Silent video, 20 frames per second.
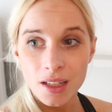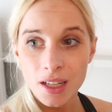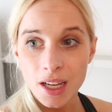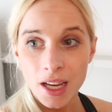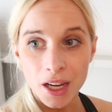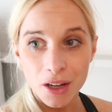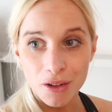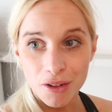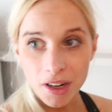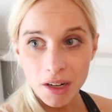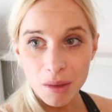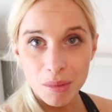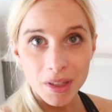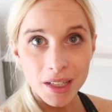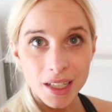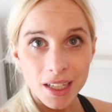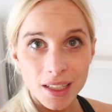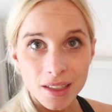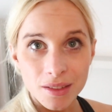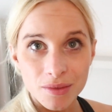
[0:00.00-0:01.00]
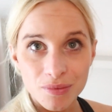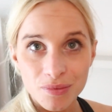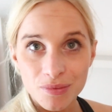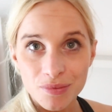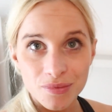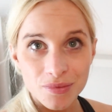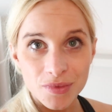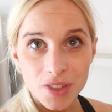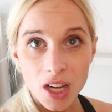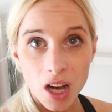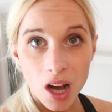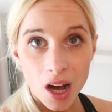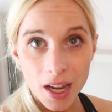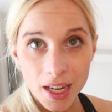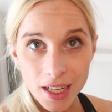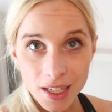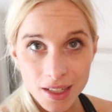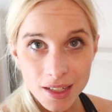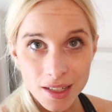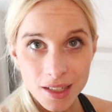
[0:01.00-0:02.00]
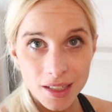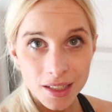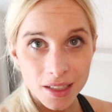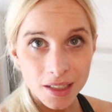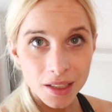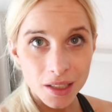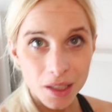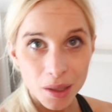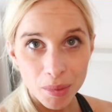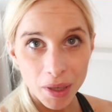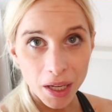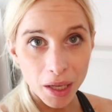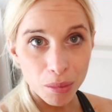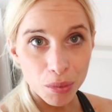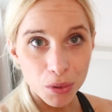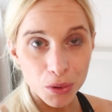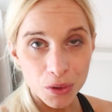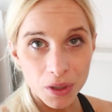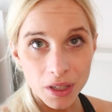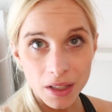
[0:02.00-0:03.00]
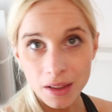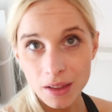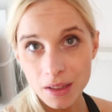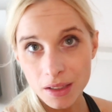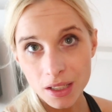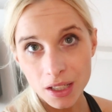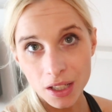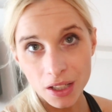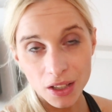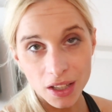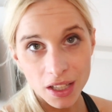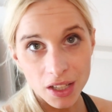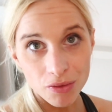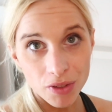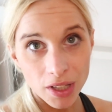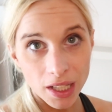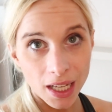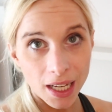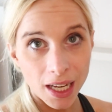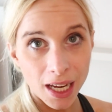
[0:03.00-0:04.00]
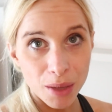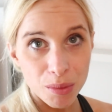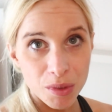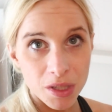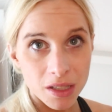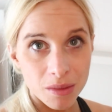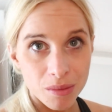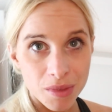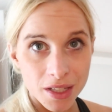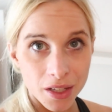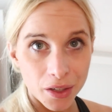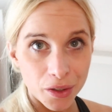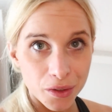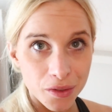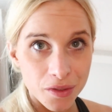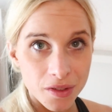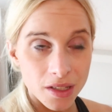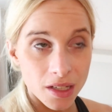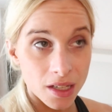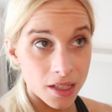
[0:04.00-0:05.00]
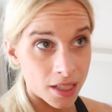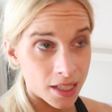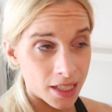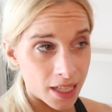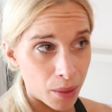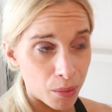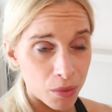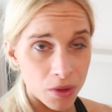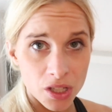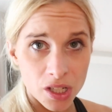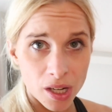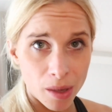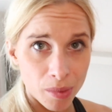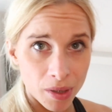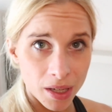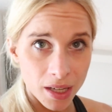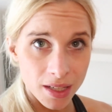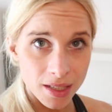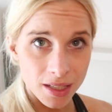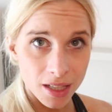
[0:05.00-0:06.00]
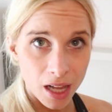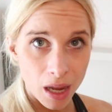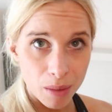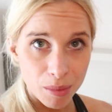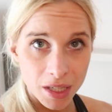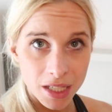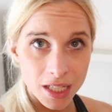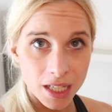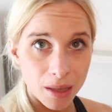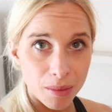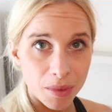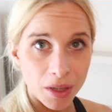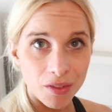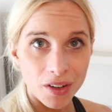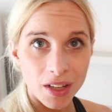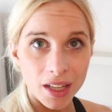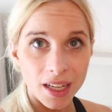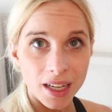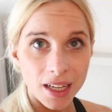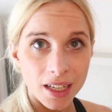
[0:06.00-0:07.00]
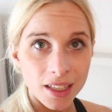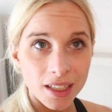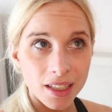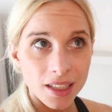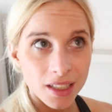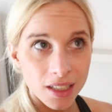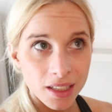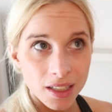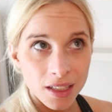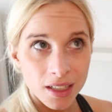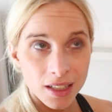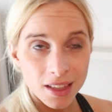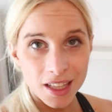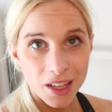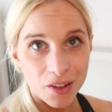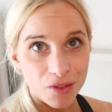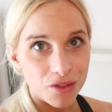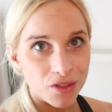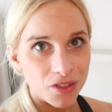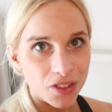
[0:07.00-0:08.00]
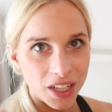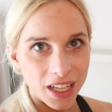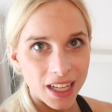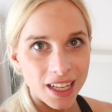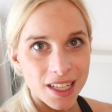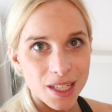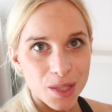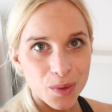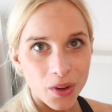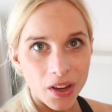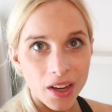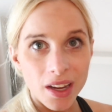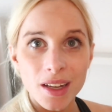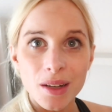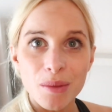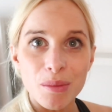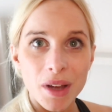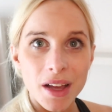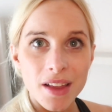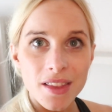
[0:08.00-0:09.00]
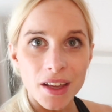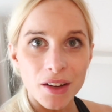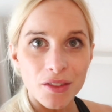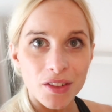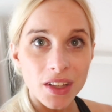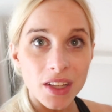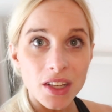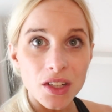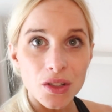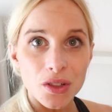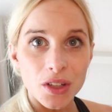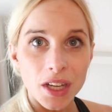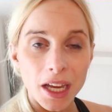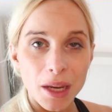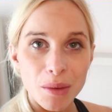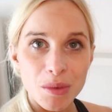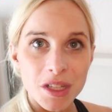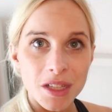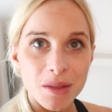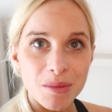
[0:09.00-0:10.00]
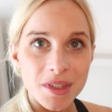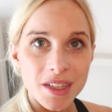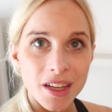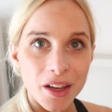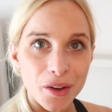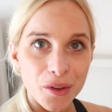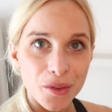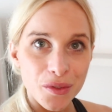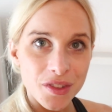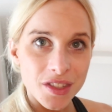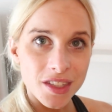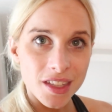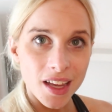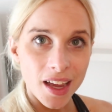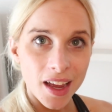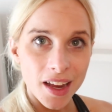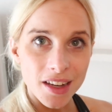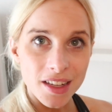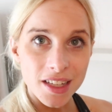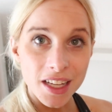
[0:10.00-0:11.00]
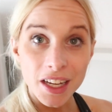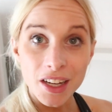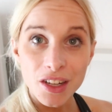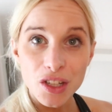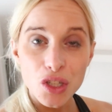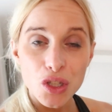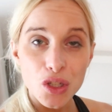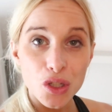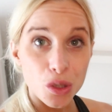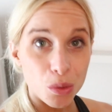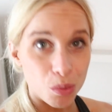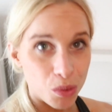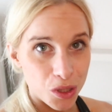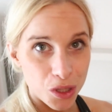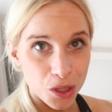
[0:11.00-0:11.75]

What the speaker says: incredibly kind people, and you know, they really keep to themselves. And it's the same with the Japanese climbing team. They're really sweet, but they really do keep to themselves, and they're super